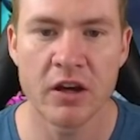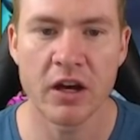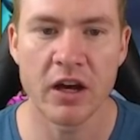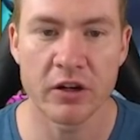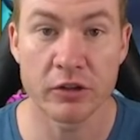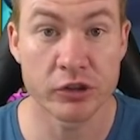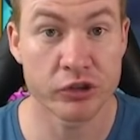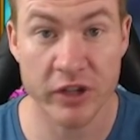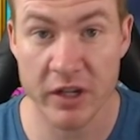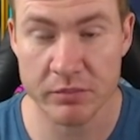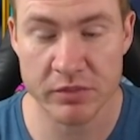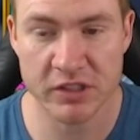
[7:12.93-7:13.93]
uh, her
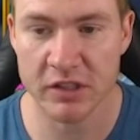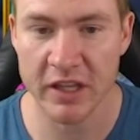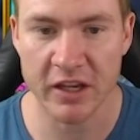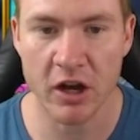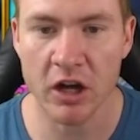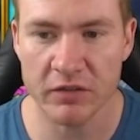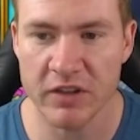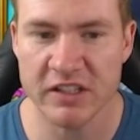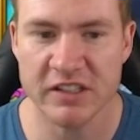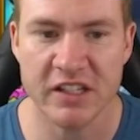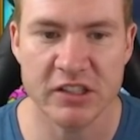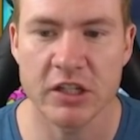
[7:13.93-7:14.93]
strips, like all of
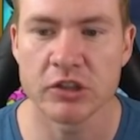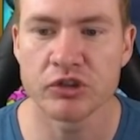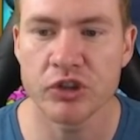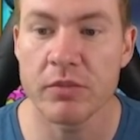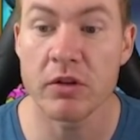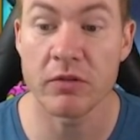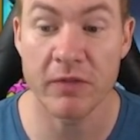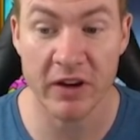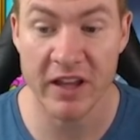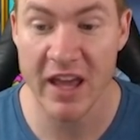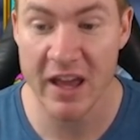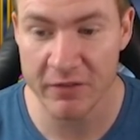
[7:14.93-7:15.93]
these things contribute
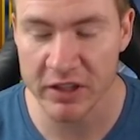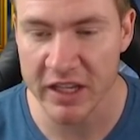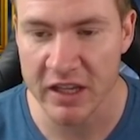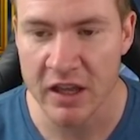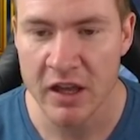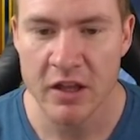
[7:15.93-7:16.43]
very heavily